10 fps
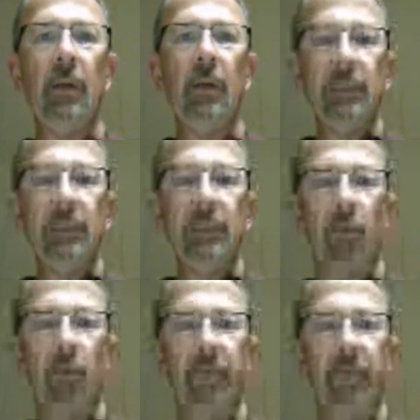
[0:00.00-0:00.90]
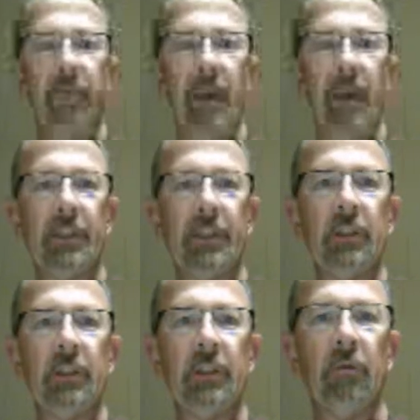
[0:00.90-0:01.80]
it says what information do
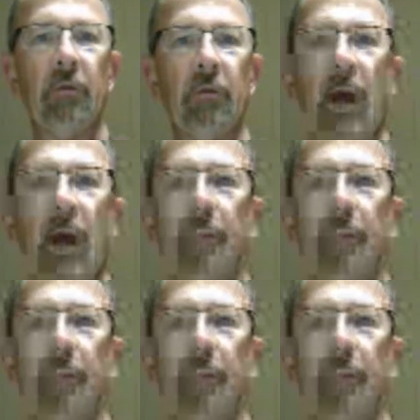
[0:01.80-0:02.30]
you want?